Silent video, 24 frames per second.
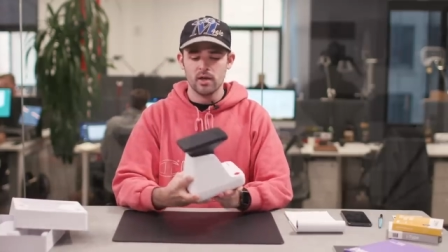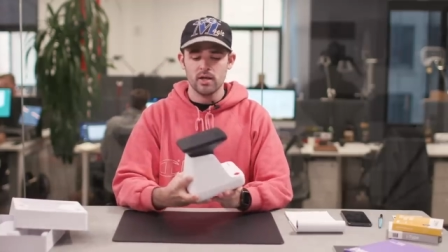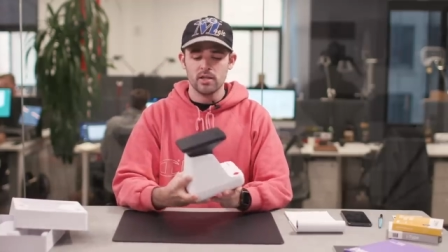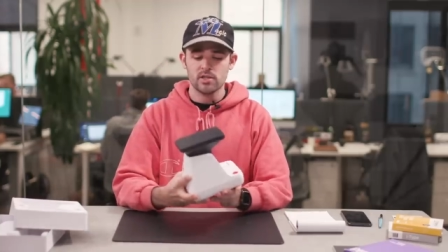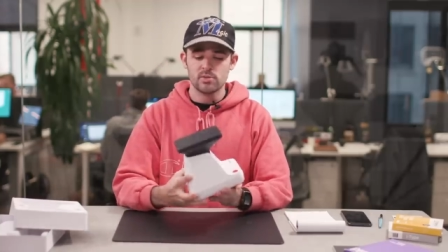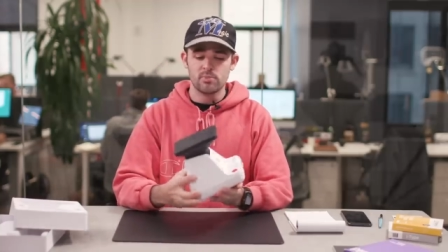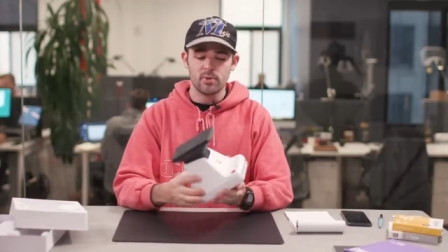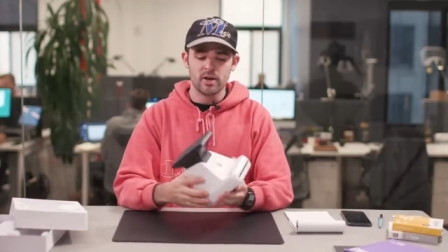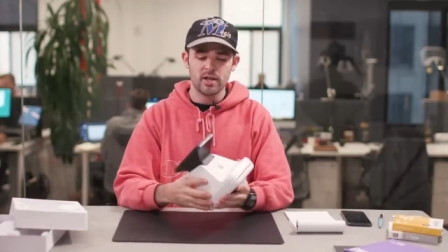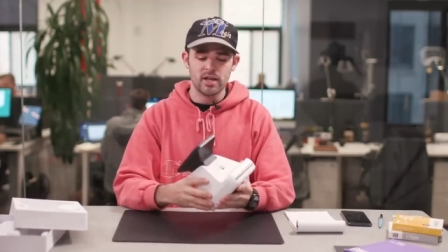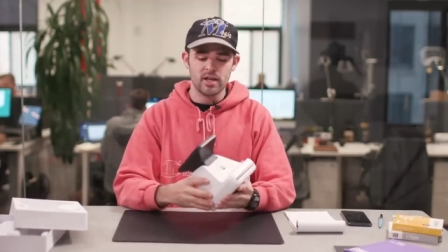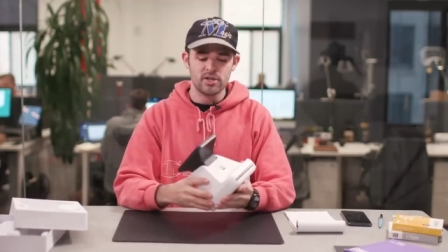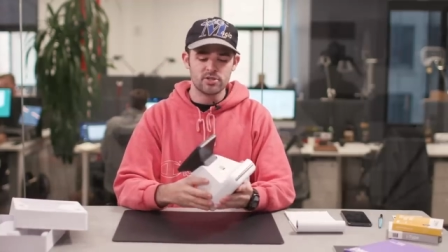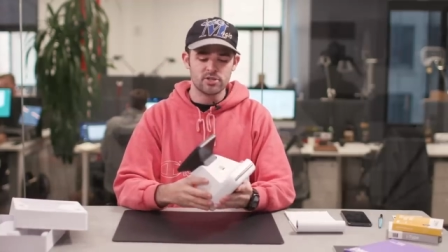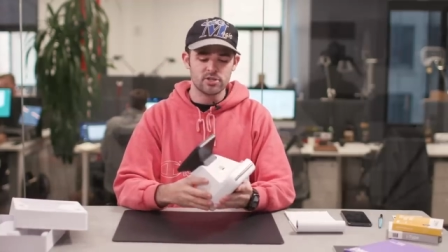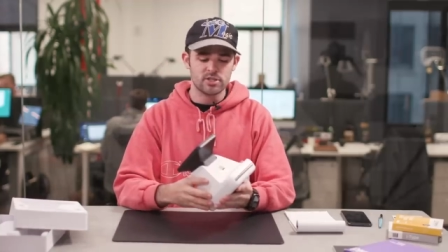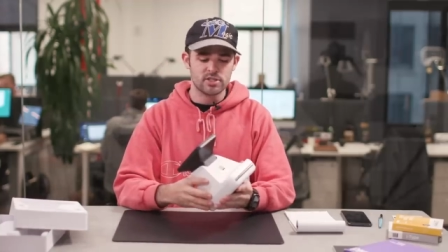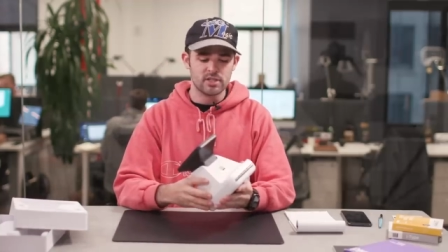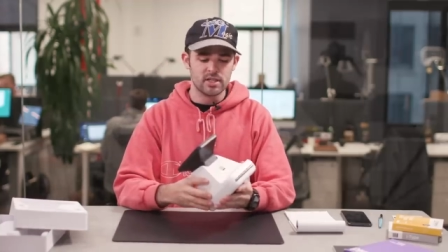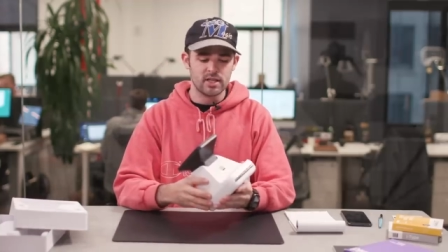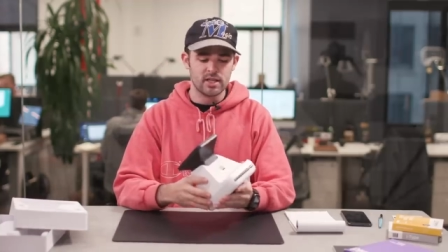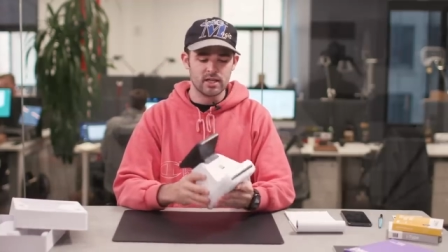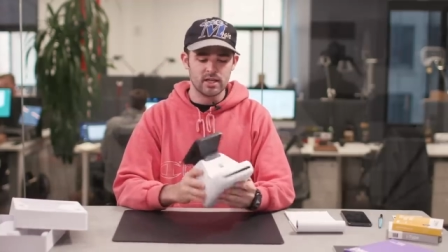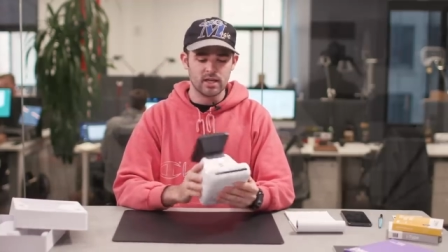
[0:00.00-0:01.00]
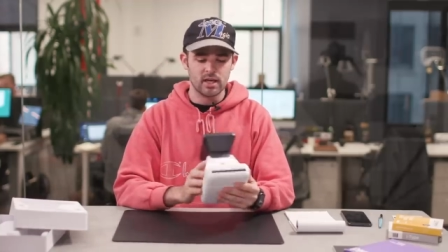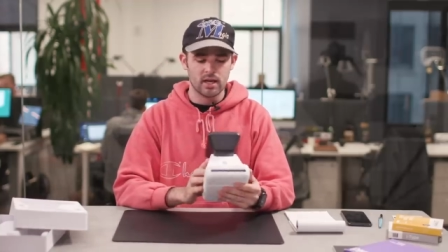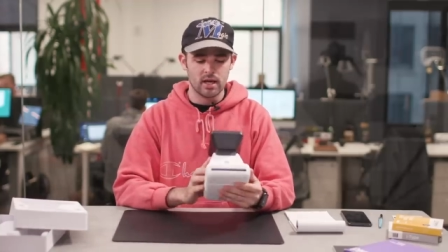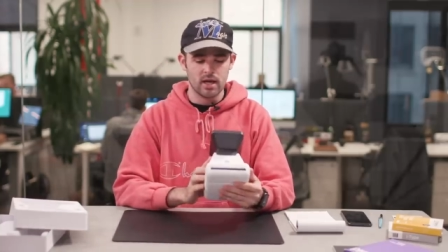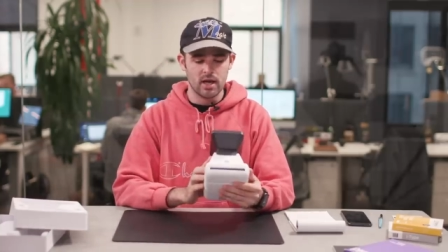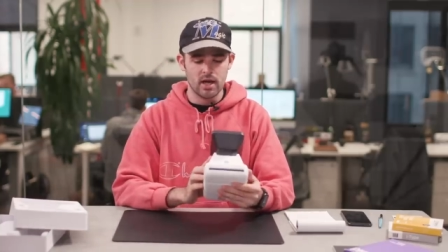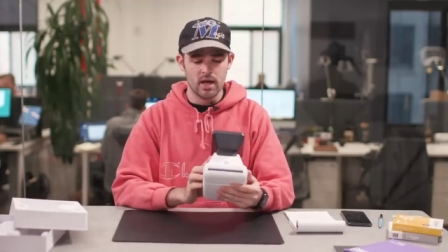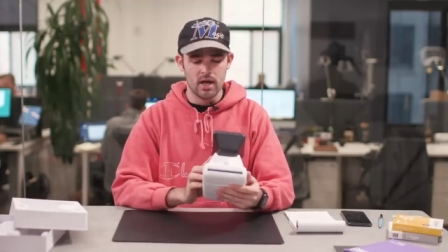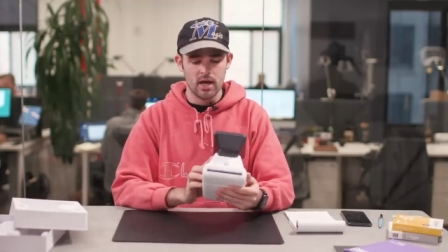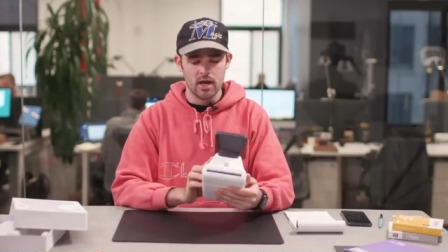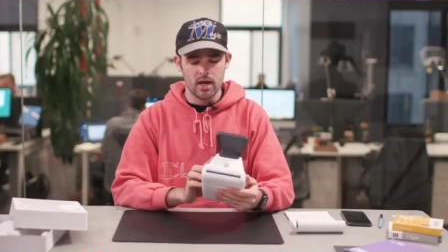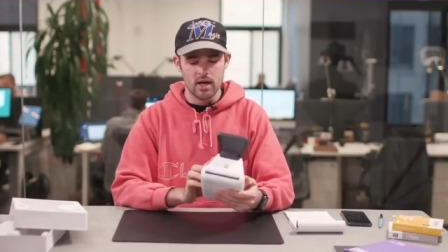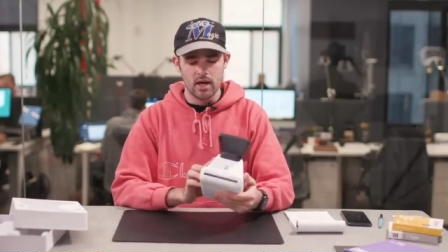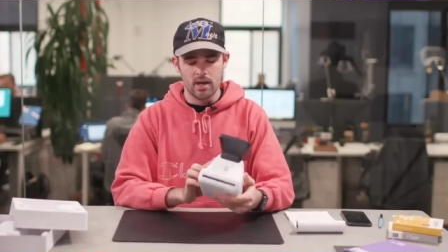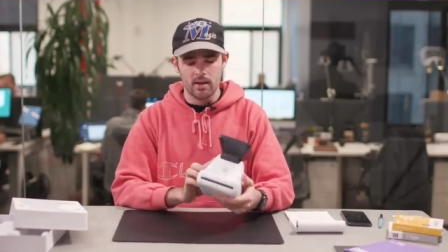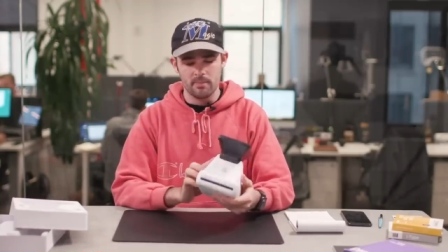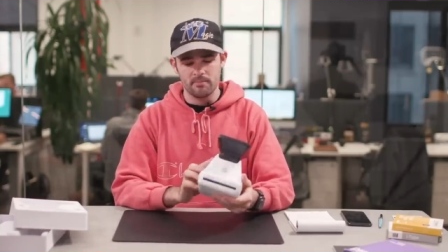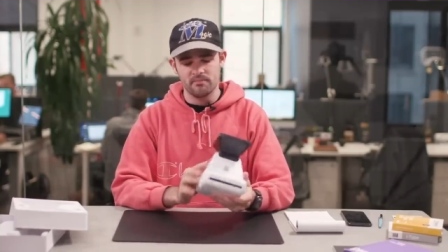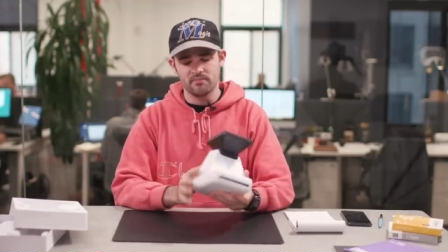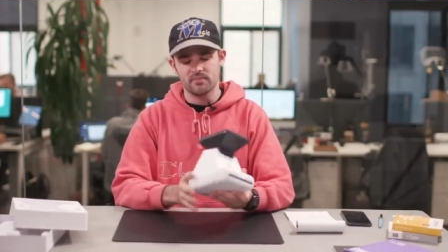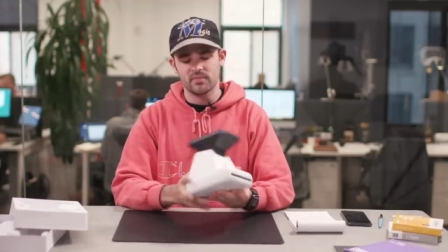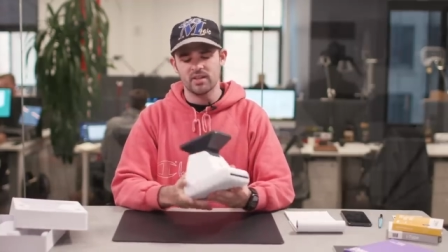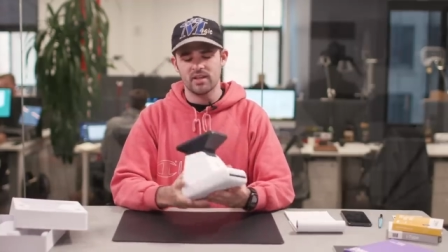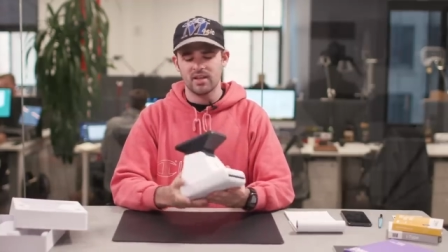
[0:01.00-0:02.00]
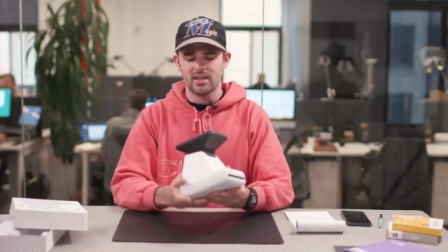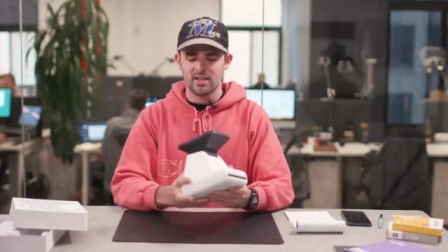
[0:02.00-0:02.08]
It's pretty interesting. Um,